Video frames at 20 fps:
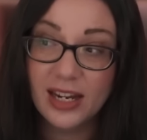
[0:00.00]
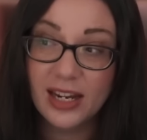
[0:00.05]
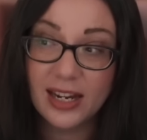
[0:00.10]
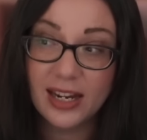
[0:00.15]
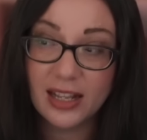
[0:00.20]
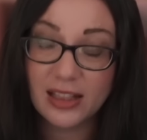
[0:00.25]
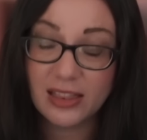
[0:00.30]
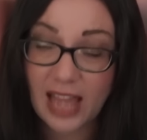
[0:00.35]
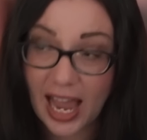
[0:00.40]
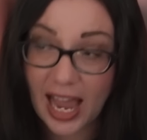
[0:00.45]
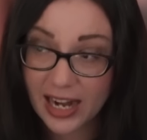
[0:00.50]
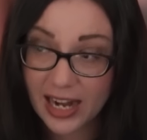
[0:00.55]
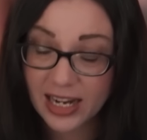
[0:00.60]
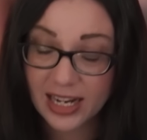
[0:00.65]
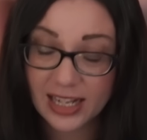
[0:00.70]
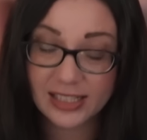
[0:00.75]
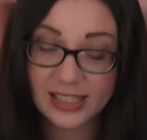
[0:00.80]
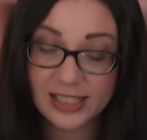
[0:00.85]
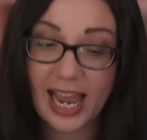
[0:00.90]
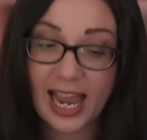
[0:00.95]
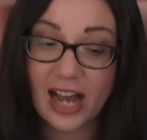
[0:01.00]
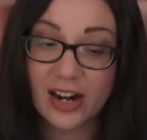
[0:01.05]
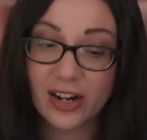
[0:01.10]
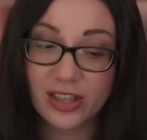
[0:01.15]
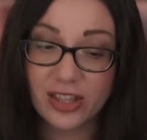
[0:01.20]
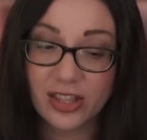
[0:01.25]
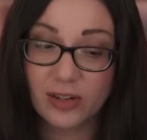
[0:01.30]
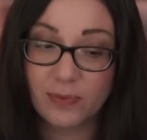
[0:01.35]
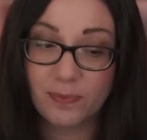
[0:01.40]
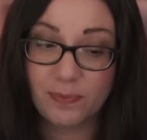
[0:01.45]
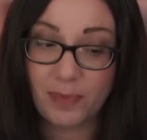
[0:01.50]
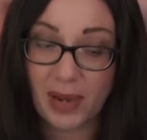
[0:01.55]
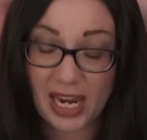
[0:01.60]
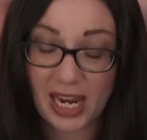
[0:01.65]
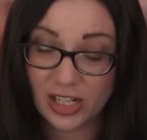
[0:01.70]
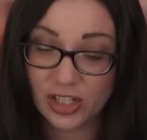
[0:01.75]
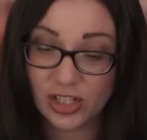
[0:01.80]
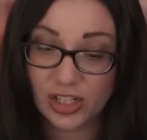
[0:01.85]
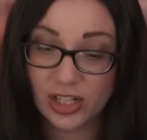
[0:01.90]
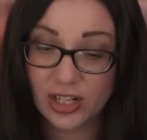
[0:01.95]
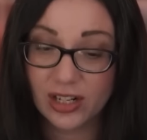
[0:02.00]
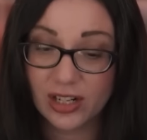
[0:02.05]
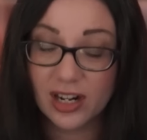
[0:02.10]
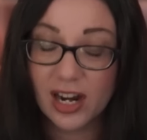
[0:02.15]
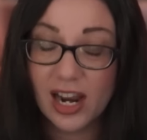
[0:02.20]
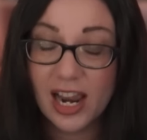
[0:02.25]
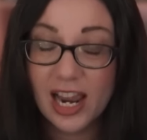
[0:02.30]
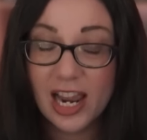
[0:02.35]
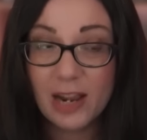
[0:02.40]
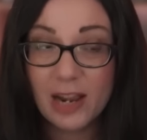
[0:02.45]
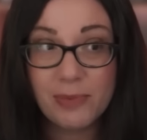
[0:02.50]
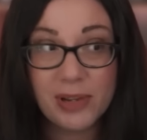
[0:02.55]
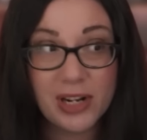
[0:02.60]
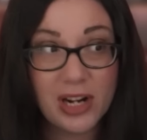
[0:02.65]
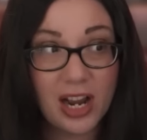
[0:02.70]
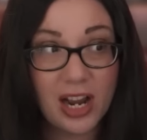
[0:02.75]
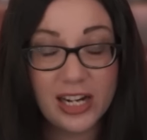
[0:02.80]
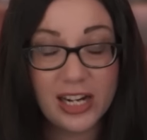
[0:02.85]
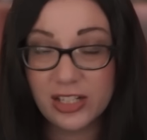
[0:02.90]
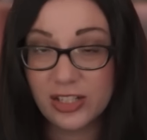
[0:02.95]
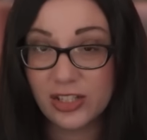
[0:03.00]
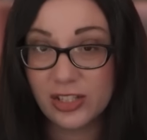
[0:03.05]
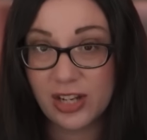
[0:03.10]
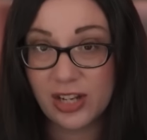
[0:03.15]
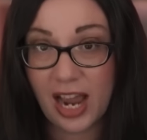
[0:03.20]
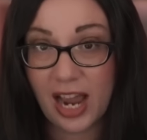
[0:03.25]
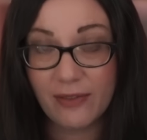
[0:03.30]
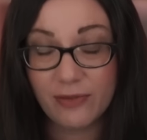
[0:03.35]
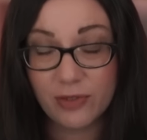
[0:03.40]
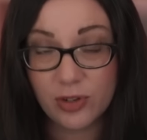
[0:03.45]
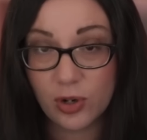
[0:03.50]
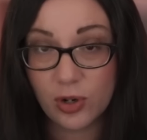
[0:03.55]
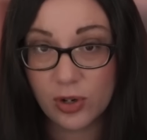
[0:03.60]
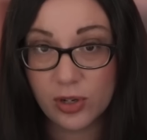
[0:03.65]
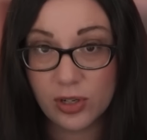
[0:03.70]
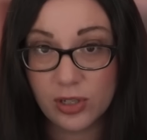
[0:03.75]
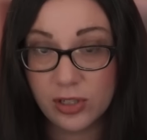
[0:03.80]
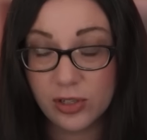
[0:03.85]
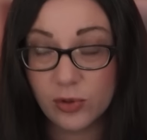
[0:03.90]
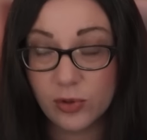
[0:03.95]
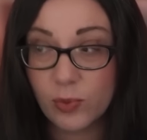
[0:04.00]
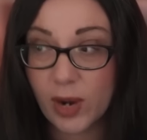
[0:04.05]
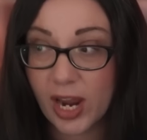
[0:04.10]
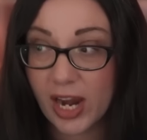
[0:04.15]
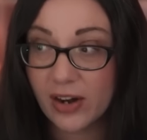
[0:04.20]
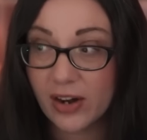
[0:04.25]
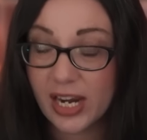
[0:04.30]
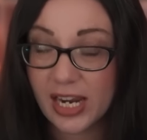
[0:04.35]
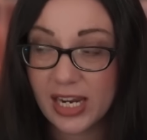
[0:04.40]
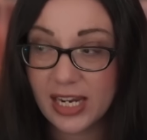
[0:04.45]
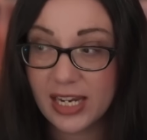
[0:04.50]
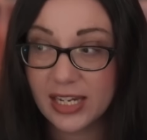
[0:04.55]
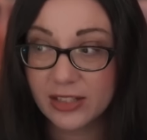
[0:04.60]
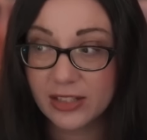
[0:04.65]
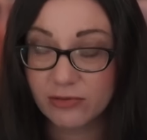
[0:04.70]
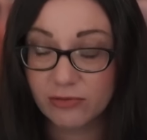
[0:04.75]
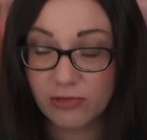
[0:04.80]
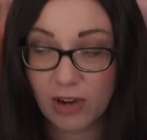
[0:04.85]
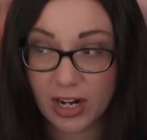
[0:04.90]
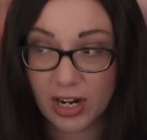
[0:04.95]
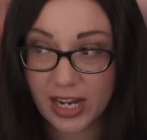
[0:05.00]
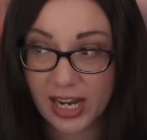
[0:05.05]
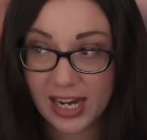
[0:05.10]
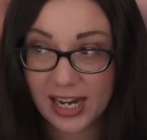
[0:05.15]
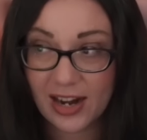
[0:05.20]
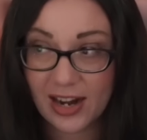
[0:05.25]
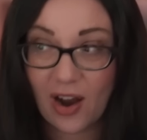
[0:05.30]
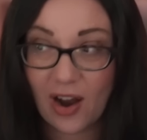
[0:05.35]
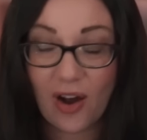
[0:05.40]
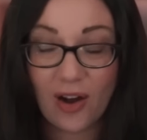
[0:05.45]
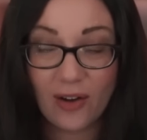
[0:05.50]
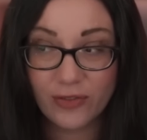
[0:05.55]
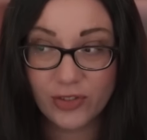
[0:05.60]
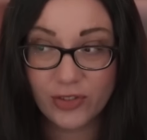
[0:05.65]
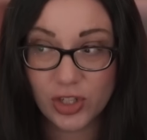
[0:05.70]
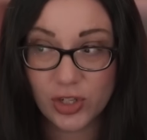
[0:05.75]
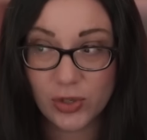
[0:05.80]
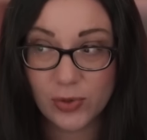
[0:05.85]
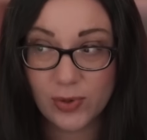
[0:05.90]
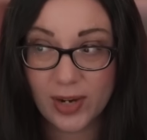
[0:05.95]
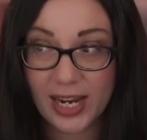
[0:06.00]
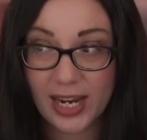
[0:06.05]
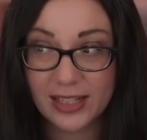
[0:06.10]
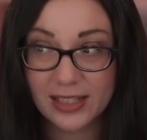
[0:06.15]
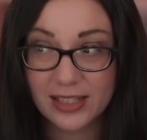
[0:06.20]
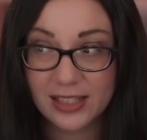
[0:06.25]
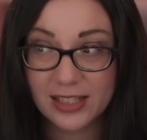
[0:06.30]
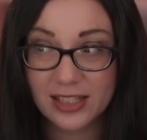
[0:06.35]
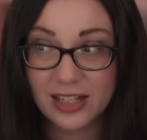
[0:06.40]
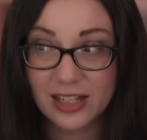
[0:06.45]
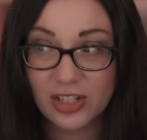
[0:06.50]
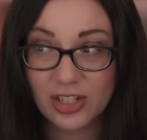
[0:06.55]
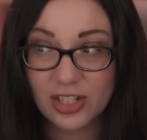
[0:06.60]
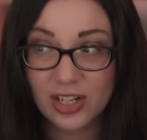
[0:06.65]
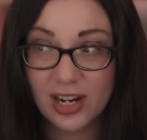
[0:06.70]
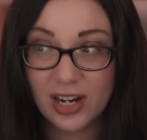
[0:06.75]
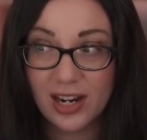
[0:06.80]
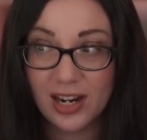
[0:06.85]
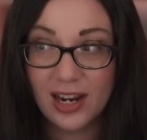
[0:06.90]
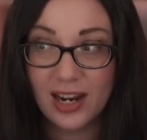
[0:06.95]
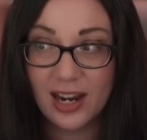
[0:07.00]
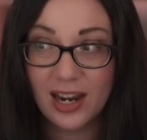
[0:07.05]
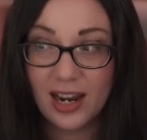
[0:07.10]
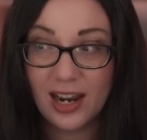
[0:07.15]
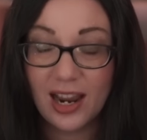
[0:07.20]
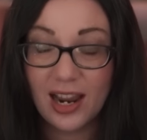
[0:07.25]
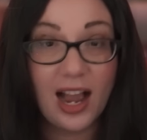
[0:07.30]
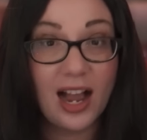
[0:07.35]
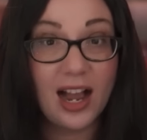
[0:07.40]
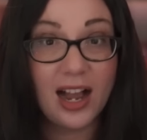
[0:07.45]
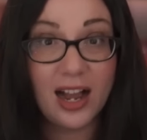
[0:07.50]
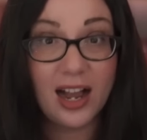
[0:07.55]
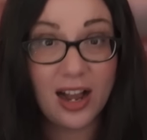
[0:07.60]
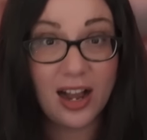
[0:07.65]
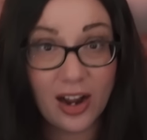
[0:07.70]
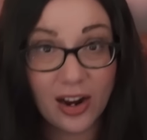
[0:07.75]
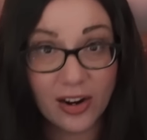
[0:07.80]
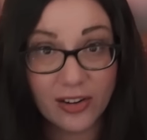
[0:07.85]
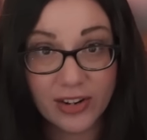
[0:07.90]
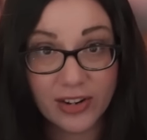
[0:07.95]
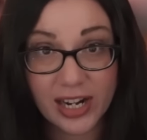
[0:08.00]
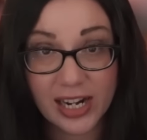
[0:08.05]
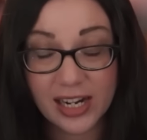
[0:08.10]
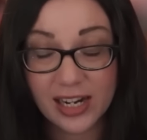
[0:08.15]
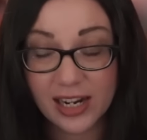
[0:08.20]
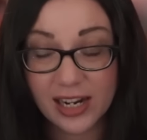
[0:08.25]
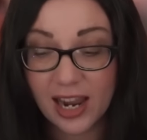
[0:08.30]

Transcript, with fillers: that is out of the picture, but I just have no clue where he is running off to in such a hurry.